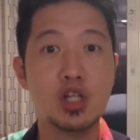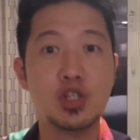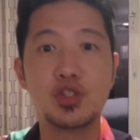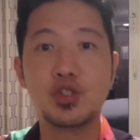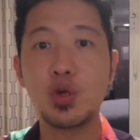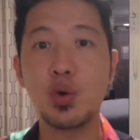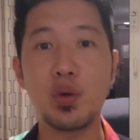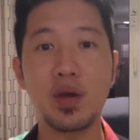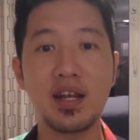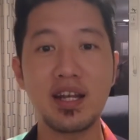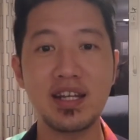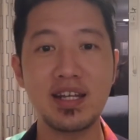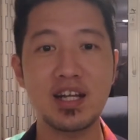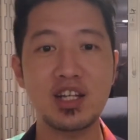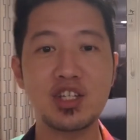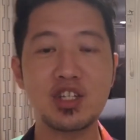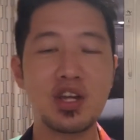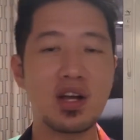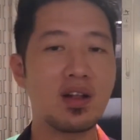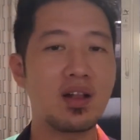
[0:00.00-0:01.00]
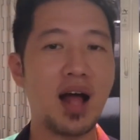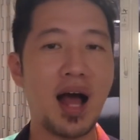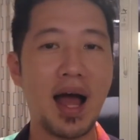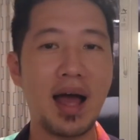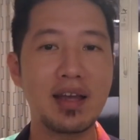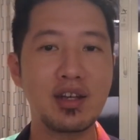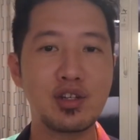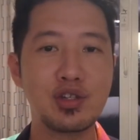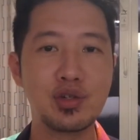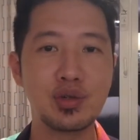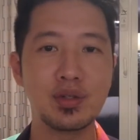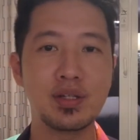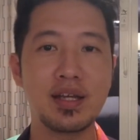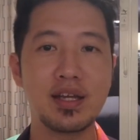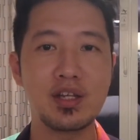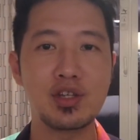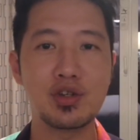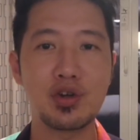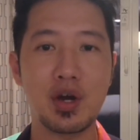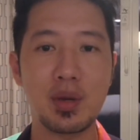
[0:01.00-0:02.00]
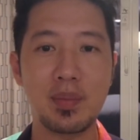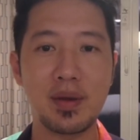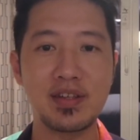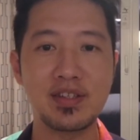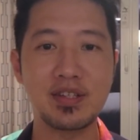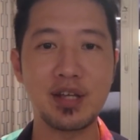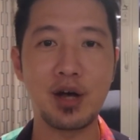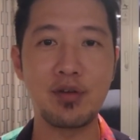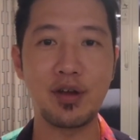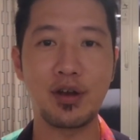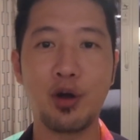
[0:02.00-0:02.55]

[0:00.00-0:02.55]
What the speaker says: So in a nutshell, I truly enjoyed myself and